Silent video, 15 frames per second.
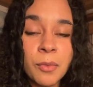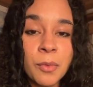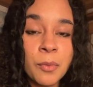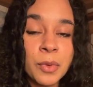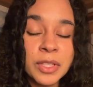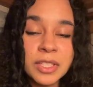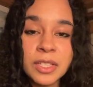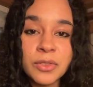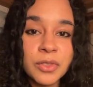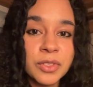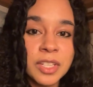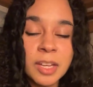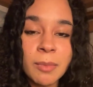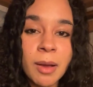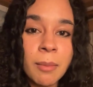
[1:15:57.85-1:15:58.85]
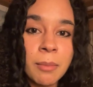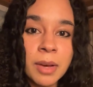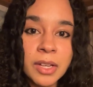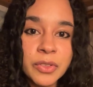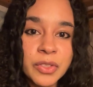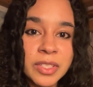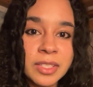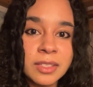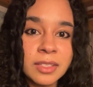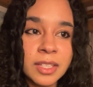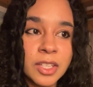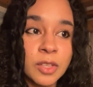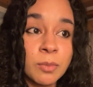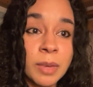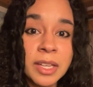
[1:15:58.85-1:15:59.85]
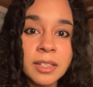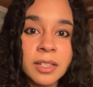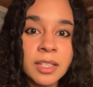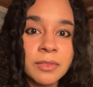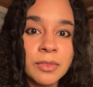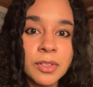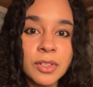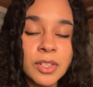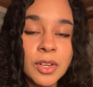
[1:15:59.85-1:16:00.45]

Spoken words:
what's interesting about mantras is like, you might not even,